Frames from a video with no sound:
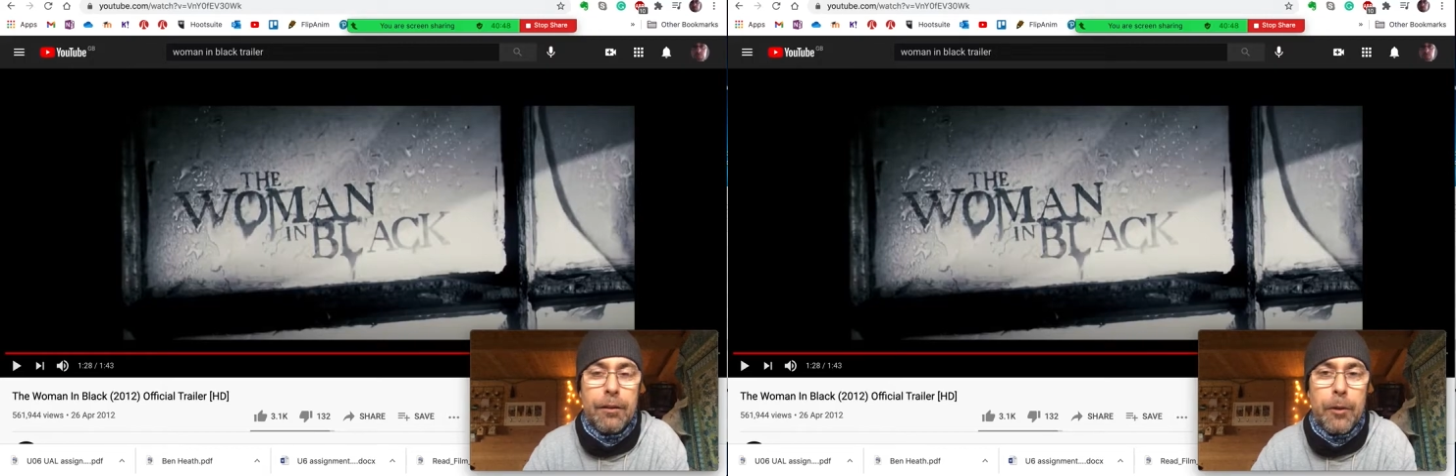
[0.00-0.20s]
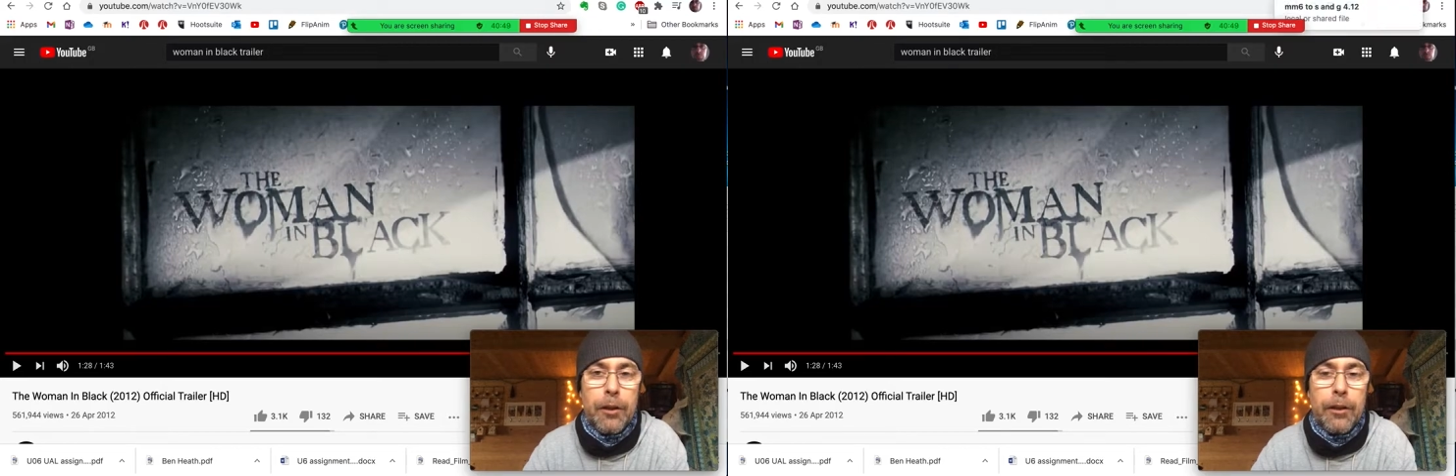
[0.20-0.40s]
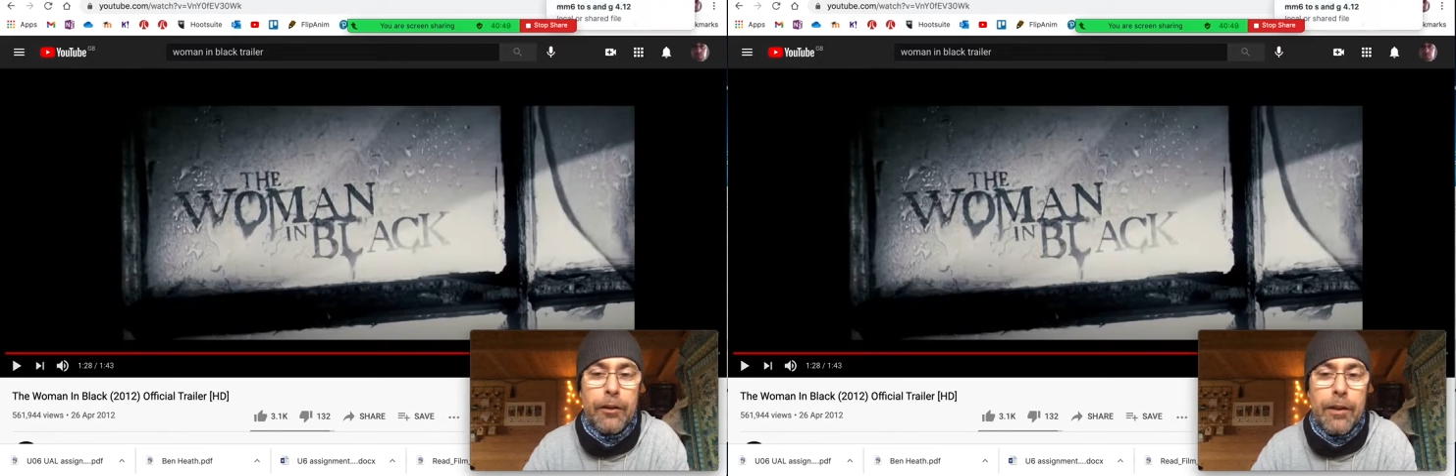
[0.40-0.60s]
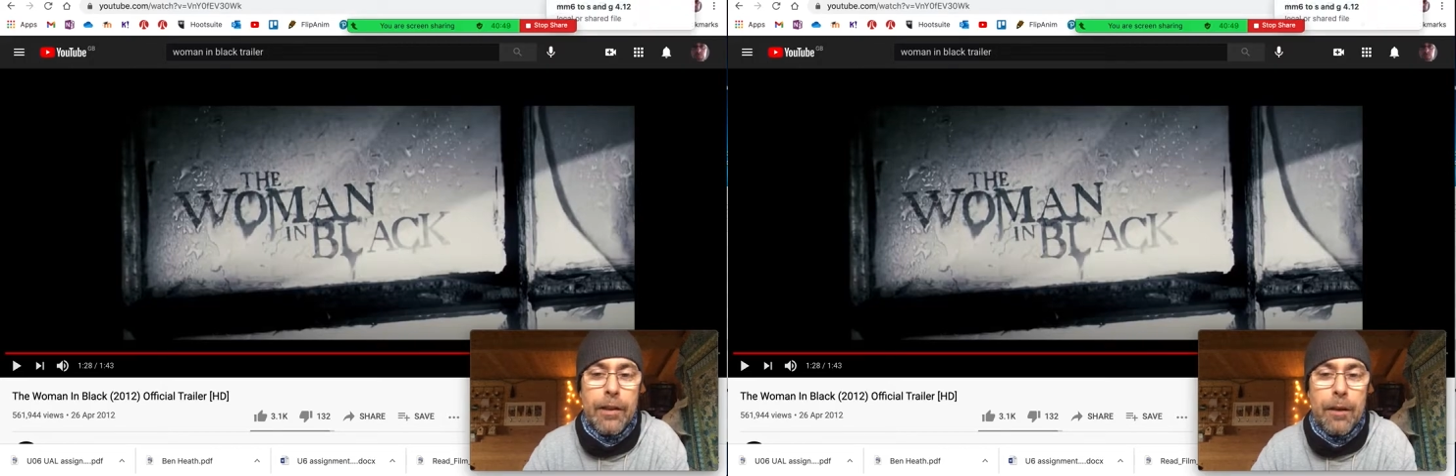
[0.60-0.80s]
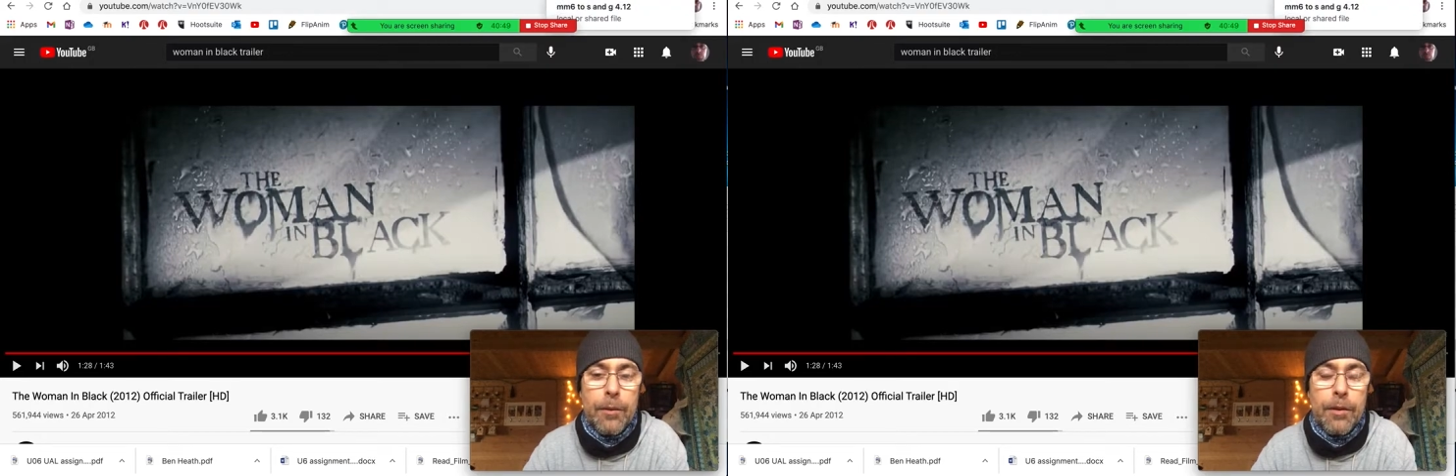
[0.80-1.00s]
Goodness,
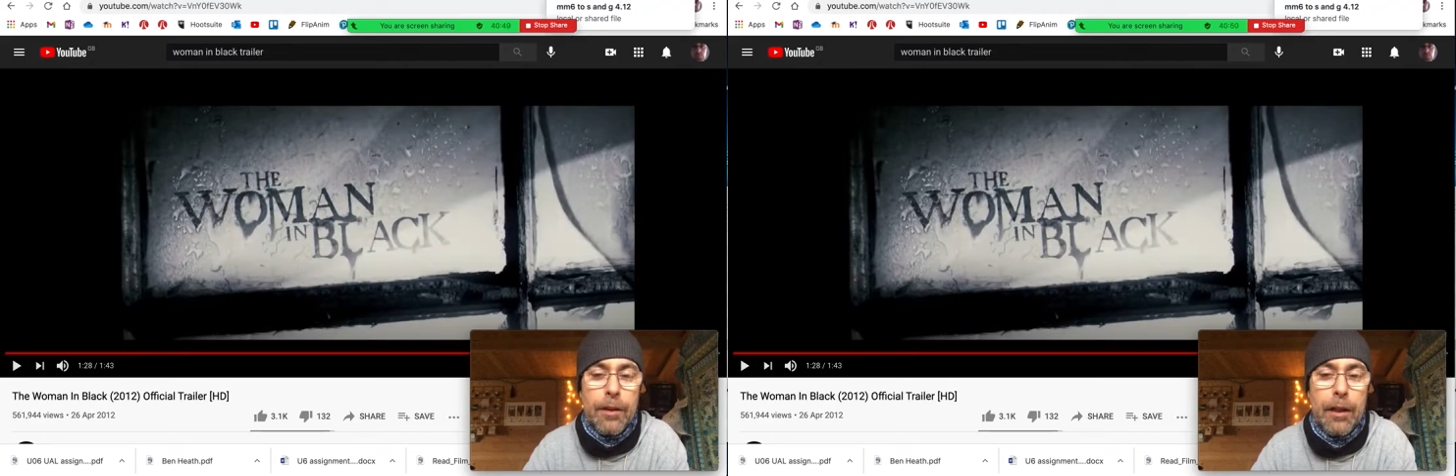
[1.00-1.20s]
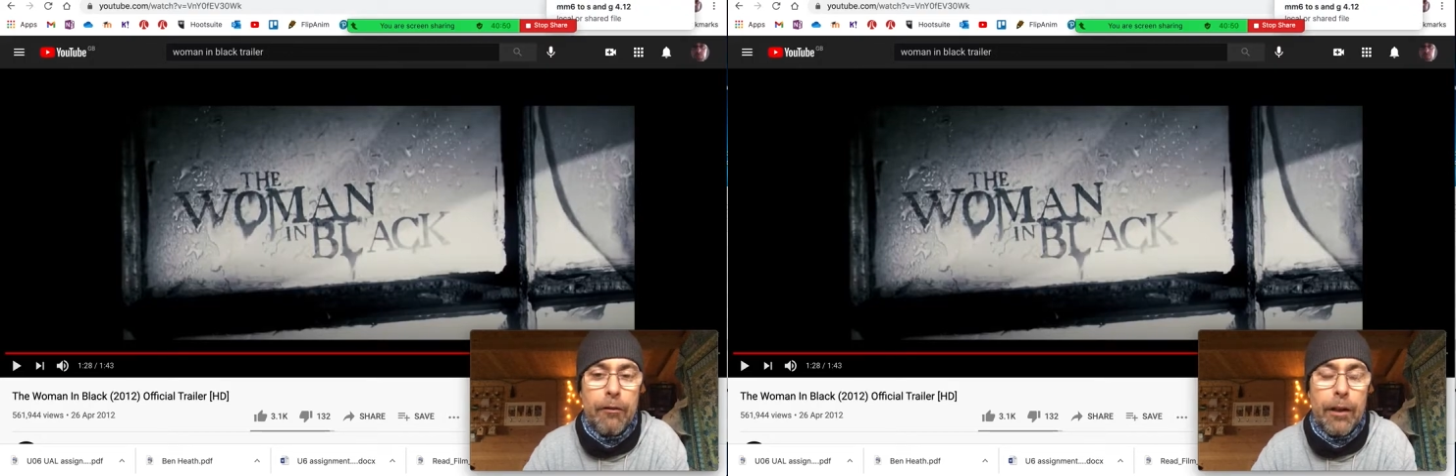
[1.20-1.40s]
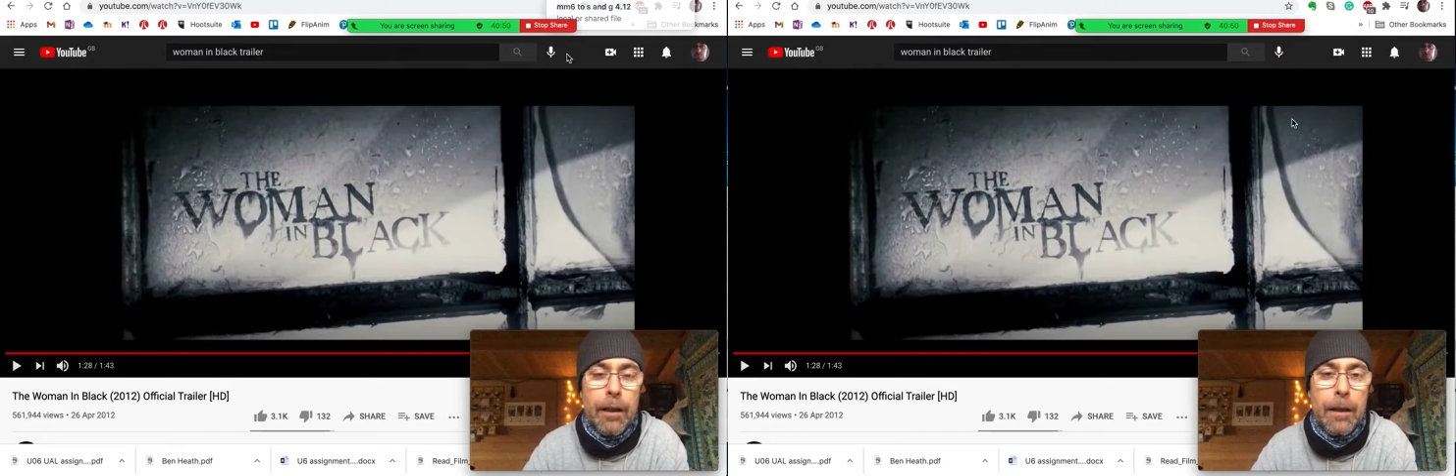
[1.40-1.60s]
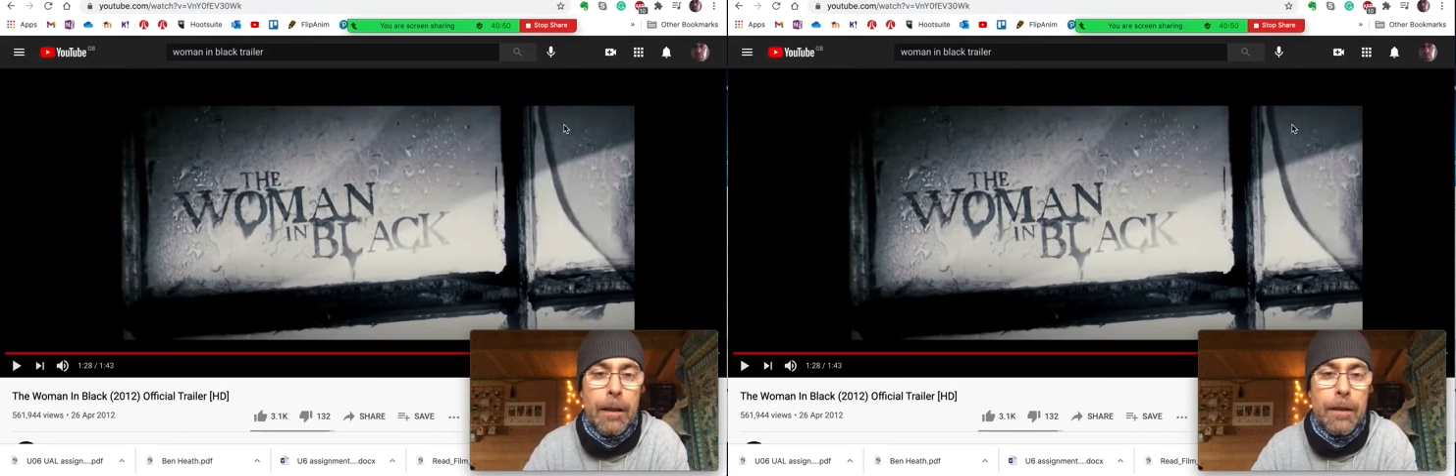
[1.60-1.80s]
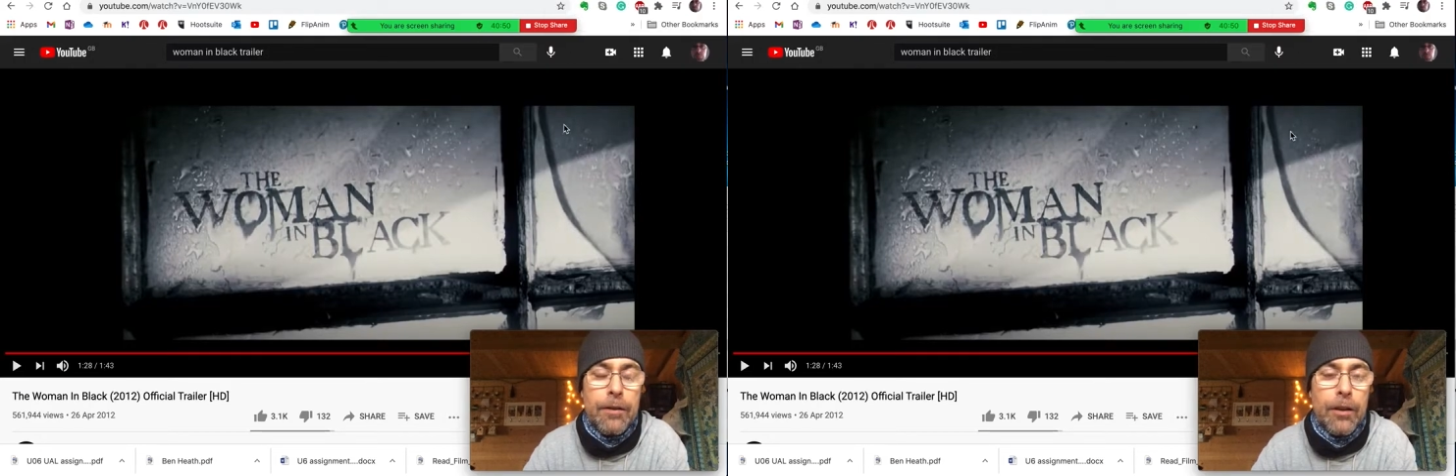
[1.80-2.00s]
that was scary.
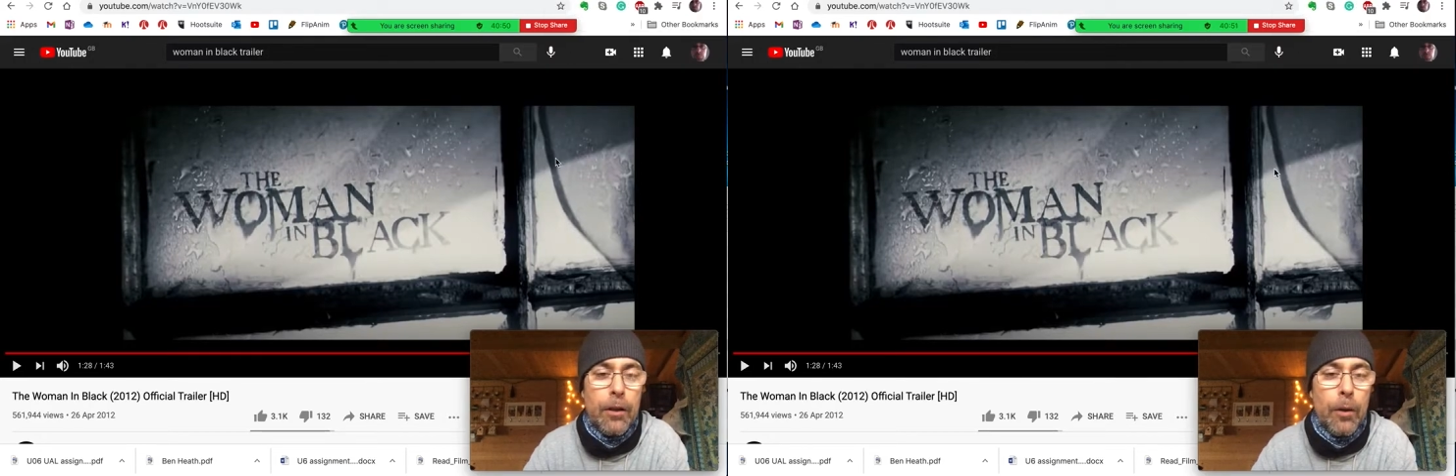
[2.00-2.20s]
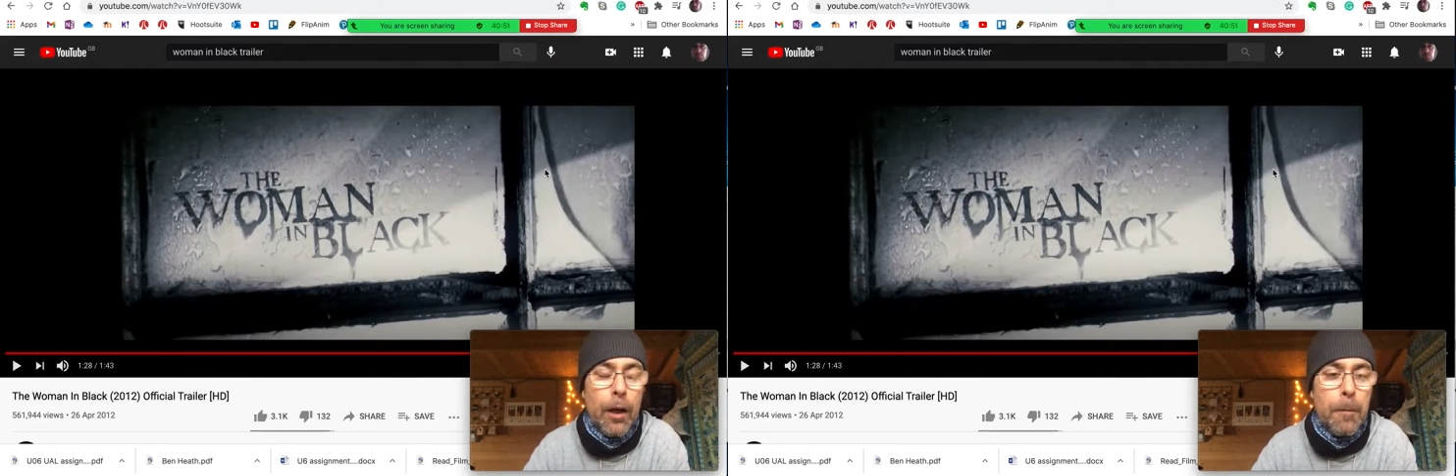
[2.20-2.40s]
So